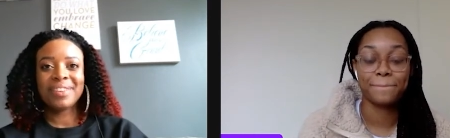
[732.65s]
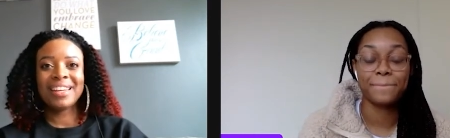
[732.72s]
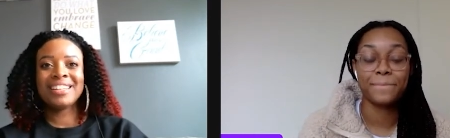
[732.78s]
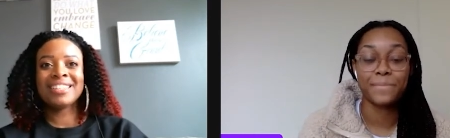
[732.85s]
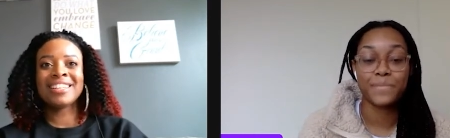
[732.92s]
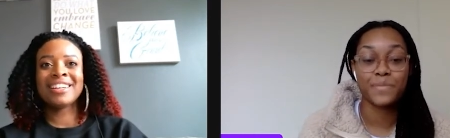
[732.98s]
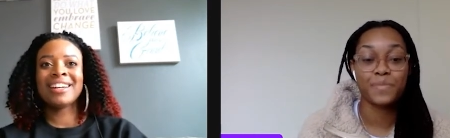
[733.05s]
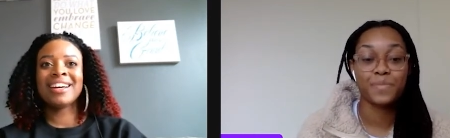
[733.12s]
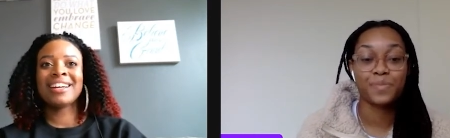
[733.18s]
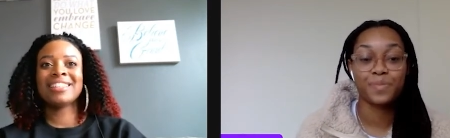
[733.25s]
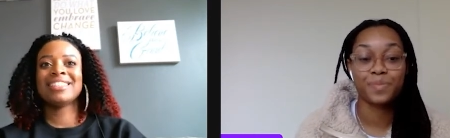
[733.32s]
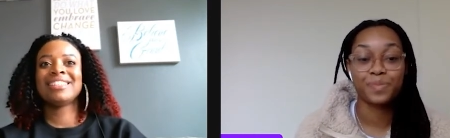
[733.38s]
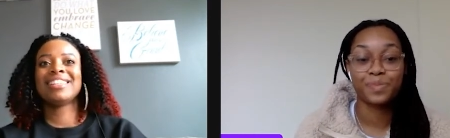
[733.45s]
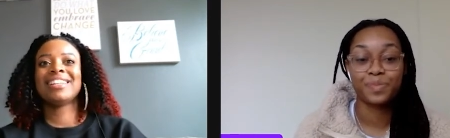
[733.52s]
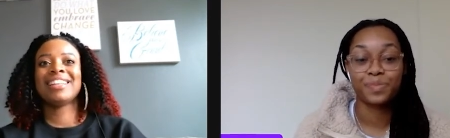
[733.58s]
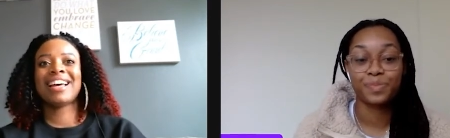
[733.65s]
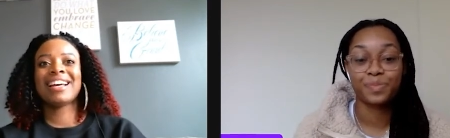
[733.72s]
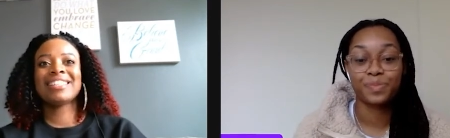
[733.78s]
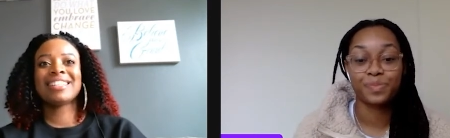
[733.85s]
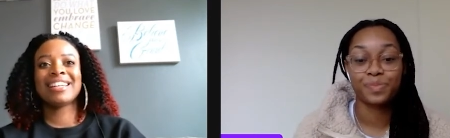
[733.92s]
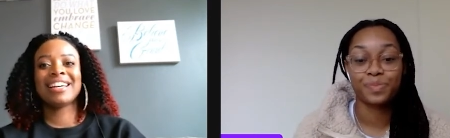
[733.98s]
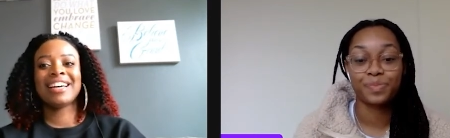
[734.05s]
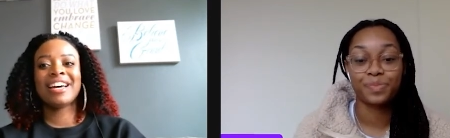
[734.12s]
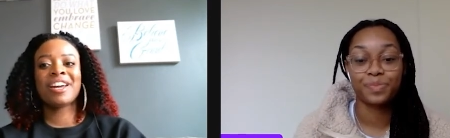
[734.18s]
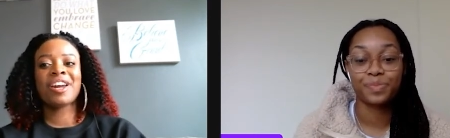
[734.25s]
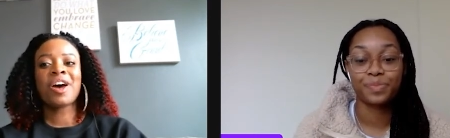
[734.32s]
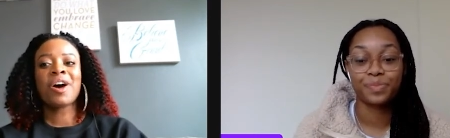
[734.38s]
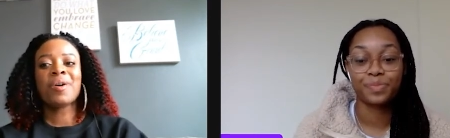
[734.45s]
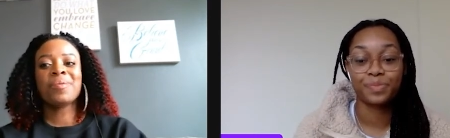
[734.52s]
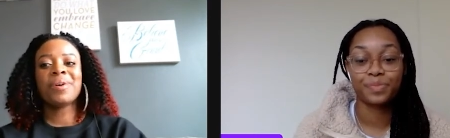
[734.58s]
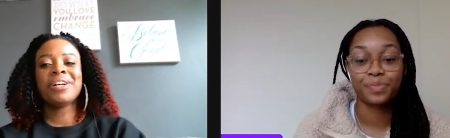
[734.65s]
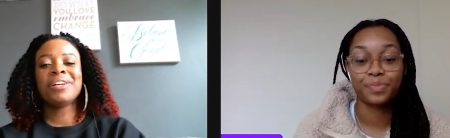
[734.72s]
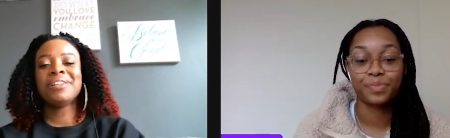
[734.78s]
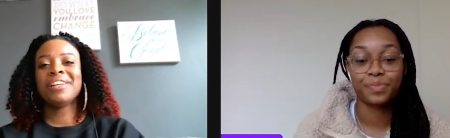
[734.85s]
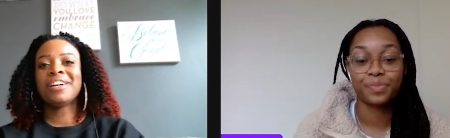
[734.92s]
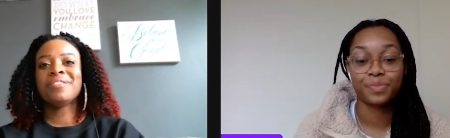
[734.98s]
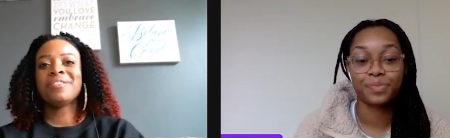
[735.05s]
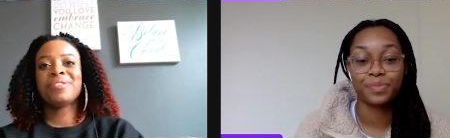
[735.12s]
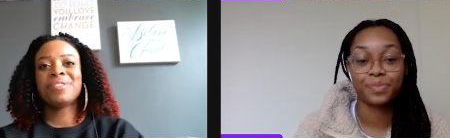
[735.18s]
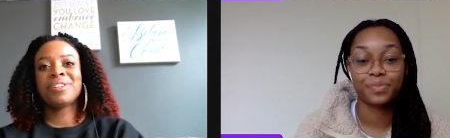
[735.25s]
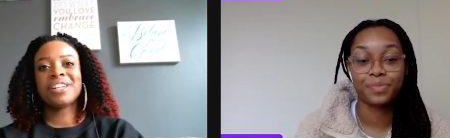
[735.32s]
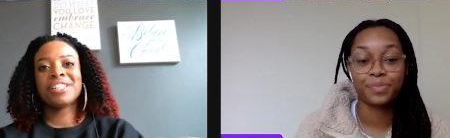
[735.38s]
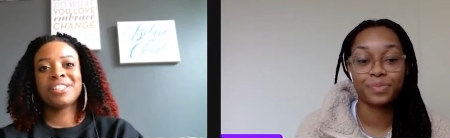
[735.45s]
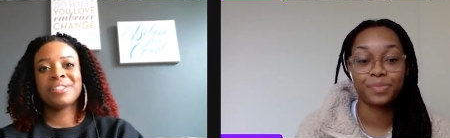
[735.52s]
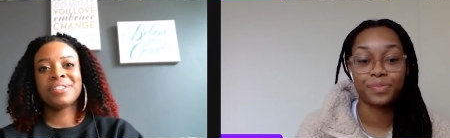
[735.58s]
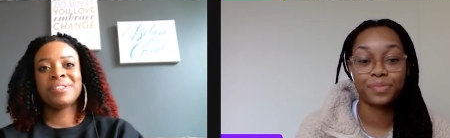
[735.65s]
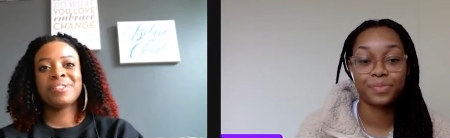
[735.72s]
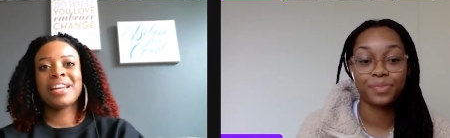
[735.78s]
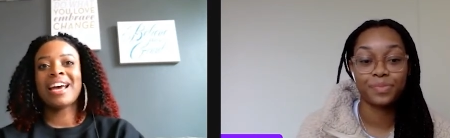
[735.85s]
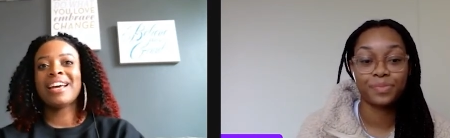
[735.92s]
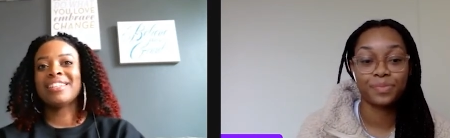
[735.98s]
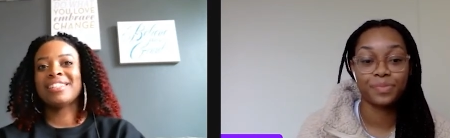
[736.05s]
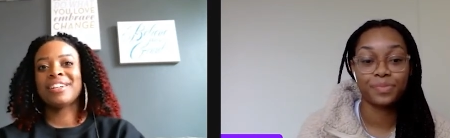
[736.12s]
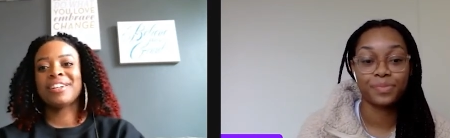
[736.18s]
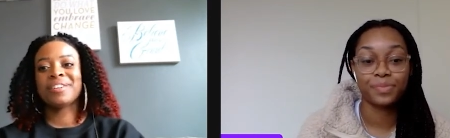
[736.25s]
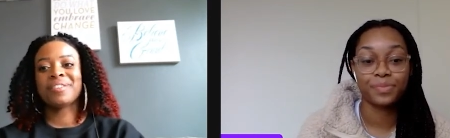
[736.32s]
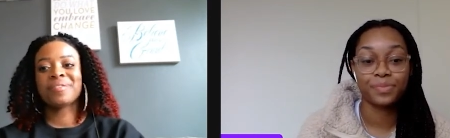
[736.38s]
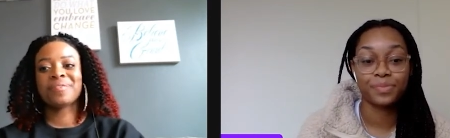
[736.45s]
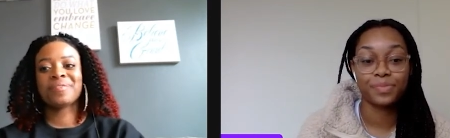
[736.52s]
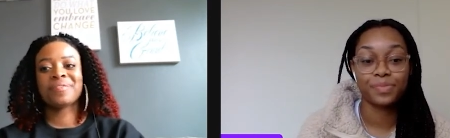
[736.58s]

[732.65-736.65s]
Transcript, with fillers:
Speaker 1: Mm -hmm. So mm-hmm. that's that's good. What are you looking forward to next year?